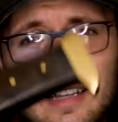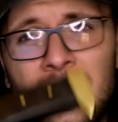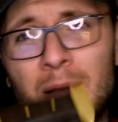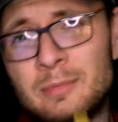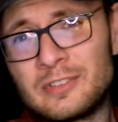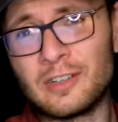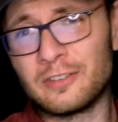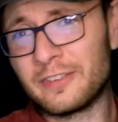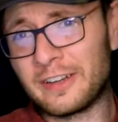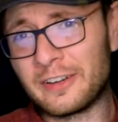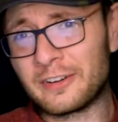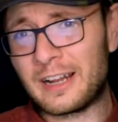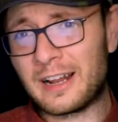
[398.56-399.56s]
I'm still
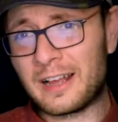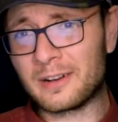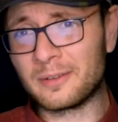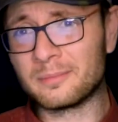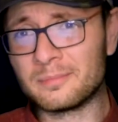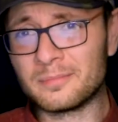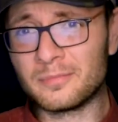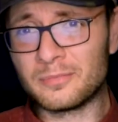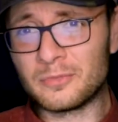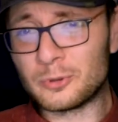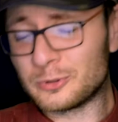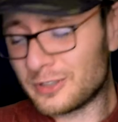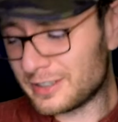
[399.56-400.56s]
figuring out how to
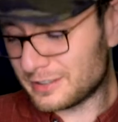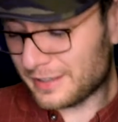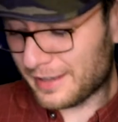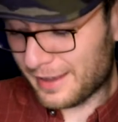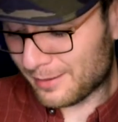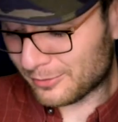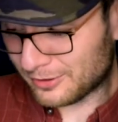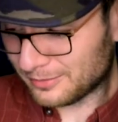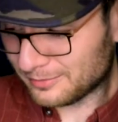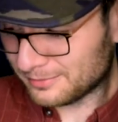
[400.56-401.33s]
use this camera.